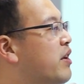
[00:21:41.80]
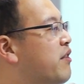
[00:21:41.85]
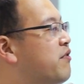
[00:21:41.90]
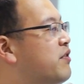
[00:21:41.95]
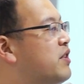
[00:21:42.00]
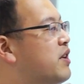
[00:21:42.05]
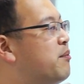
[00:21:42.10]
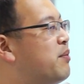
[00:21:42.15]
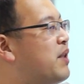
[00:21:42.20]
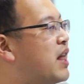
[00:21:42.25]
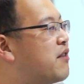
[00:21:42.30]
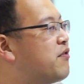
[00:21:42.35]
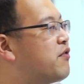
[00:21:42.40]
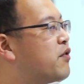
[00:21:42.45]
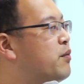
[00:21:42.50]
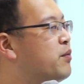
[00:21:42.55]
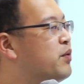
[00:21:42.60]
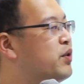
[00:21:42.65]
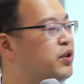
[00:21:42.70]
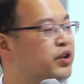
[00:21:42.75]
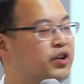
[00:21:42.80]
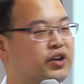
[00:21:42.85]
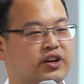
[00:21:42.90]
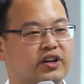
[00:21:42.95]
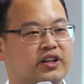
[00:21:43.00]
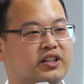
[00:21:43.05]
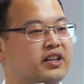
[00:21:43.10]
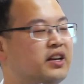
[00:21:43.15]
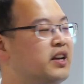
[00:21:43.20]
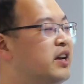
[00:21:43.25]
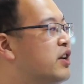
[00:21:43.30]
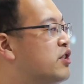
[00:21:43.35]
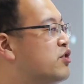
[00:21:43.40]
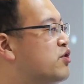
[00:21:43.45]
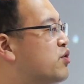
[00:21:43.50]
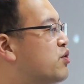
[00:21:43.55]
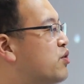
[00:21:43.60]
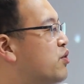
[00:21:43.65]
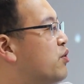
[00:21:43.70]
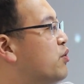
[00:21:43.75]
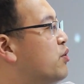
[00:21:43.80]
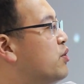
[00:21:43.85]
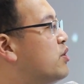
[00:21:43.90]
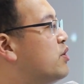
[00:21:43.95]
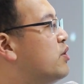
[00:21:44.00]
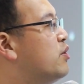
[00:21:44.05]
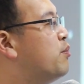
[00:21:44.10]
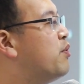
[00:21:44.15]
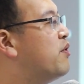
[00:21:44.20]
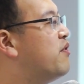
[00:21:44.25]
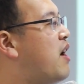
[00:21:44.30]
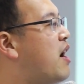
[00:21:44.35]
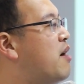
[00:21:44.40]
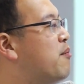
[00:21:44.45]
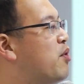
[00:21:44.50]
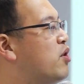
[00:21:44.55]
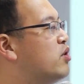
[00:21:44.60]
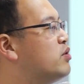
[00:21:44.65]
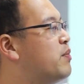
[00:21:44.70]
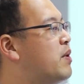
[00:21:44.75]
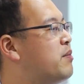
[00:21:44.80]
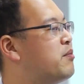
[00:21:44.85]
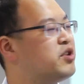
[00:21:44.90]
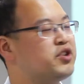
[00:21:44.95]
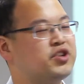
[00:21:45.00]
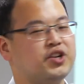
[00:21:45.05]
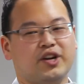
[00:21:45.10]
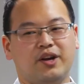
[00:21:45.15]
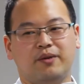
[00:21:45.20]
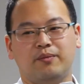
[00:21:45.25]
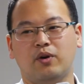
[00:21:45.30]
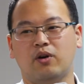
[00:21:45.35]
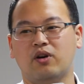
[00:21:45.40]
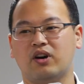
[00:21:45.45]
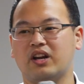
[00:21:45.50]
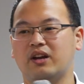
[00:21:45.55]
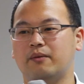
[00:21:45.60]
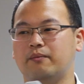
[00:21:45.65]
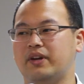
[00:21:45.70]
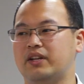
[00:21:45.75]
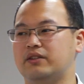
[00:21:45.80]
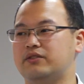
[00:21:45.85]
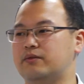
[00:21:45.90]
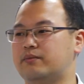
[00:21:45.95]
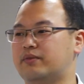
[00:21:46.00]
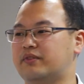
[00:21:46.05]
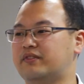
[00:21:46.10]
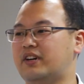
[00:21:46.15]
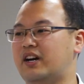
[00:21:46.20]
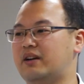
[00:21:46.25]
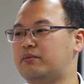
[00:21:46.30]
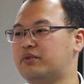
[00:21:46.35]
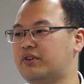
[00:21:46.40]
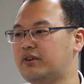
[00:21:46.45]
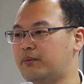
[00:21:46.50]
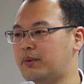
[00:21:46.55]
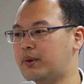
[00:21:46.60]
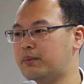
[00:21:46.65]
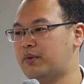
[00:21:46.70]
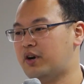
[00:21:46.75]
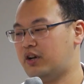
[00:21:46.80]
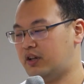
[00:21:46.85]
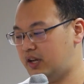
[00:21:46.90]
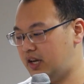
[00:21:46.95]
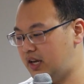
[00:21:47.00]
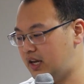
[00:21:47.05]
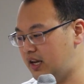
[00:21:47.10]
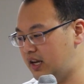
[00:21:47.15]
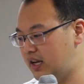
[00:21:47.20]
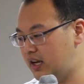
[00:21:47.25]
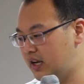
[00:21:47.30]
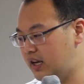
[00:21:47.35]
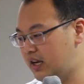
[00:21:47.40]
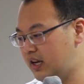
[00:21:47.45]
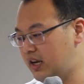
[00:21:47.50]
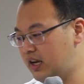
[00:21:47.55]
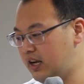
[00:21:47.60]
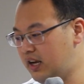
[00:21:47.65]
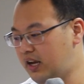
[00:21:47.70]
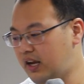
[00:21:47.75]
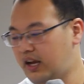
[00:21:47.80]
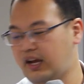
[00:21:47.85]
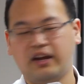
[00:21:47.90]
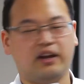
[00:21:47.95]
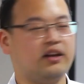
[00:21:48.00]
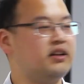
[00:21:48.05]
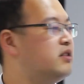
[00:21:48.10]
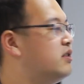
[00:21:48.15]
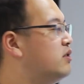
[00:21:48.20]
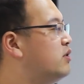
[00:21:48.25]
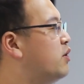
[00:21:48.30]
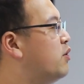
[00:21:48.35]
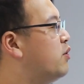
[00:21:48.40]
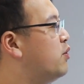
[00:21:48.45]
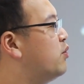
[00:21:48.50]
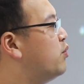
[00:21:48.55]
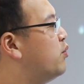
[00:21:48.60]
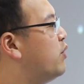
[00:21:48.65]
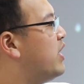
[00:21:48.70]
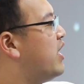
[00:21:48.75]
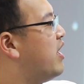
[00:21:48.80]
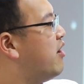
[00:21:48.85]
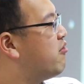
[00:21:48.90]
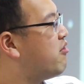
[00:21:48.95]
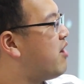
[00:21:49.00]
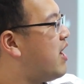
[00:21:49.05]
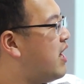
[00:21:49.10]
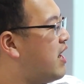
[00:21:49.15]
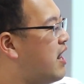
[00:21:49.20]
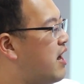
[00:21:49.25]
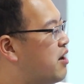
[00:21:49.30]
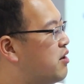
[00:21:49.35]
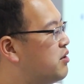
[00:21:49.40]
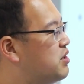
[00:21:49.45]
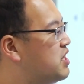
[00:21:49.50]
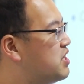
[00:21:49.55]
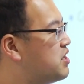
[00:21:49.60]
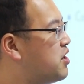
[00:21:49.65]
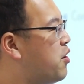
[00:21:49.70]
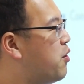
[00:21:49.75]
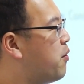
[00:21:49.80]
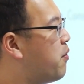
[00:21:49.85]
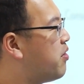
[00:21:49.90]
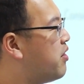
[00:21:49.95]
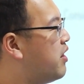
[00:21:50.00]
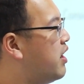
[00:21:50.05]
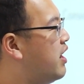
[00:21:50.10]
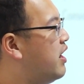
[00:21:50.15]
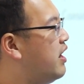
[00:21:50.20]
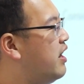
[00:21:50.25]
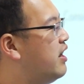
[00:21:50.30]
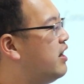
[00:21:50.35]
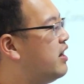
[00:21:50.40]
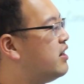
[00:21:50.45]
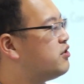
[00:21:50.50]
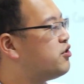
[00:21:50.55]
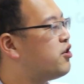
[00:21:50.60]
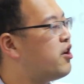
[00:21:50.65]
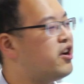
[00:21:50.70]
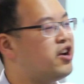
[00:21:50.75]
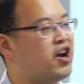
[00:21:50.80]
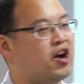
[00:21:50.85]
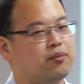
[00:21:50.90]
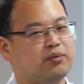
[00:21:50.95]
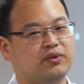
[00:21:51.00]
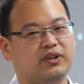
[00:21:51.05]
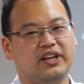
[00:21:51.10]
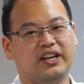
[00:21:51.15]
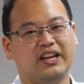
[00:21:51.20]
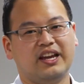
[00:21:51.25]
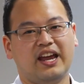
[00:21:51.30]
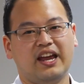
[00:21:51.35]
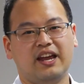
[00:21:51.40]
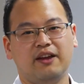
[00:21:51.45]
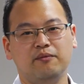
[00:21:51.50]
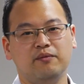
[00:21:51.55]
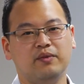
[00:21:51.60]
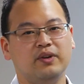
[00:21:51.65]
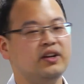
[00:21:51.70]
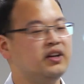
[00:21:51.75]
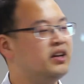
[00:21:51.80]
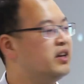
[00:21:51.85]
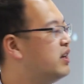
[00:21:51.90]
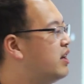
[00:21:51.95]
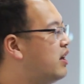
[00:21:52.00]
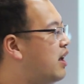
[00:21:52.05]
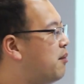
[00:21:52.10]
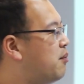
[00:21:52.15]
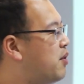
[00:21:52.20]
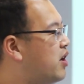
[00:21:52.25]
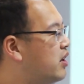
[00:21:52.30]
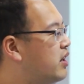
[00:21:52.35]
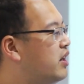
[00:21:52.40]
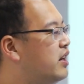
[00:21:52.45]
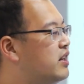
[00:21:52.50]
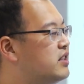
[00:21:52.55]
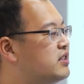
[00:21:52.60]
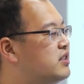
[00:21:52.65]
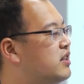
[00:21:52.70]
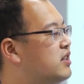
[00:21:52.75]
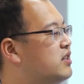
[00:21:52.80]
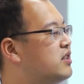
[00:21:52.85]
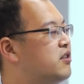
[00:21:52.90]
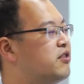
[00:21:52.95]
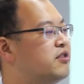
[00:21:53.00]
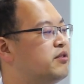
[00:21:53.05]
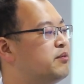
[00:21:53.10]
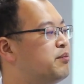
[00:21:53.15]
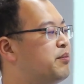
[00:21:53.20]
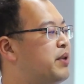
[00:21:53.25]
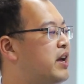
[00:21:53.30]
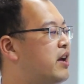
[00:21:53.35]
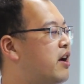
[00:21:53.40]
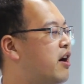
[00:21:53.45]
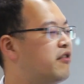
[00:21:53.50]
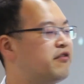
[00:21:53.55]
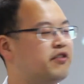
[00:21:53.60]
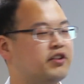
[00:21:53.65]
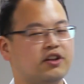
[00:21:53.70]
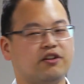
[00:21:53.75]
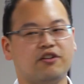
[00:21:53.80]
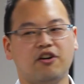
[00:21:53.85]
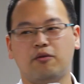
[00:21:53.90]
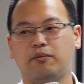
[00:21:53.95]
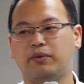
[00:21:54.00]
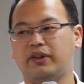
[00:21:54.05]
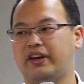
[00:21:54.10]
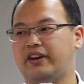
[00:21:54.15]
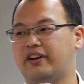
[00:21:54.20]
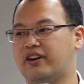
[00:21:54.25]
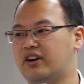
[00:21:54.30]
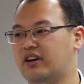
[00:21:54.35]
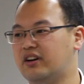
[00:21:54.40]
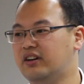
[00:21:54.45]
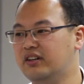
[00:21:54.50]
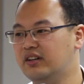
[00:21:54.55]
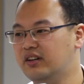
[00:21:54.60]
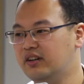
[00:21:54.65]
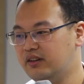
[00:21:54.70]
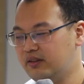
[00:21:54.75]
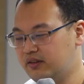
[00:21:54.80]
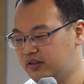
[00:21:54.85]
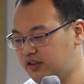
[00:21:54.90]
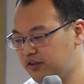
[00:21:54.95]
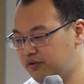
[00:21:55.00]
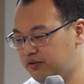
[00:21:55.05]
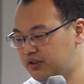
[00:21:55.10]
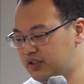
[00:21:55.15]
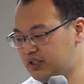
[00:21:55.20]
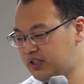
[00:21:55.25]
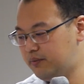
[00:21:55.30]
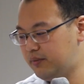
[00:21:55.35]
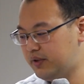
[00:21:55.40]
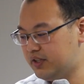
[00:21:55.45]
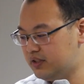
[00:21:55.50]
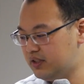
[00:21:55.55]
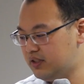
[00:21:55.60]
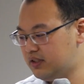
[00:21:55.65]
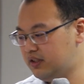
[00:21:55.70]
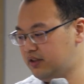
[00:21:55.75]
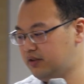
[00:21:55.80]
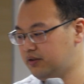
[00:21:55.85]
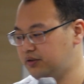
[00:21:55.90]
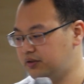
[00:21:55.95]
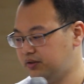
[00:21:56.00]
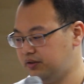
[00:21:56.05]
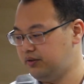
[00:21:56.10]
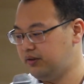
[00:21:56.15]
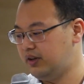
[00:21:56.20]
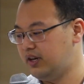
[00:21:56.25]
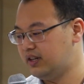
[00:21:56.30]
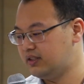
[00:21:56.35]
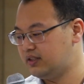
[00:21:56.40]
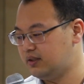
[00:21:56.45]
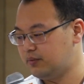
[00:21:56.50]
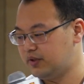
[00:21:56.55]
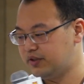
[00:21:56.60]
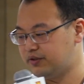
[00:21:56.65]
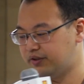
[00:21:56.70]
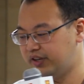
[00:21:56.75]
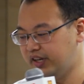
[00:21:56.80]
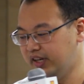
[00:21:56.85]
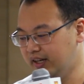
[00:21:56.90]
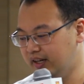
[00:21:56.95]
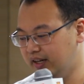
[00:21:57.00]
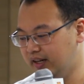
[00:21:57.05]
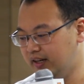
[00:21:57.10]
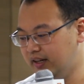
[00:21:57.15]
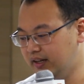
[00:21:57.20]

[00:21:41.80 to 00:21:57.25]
if the platform could choose to provide both membership or commit to provide premium only. And so we can write out this whole thing in a triopoly game. I'm only listing the payoff for the role player due to symmetry.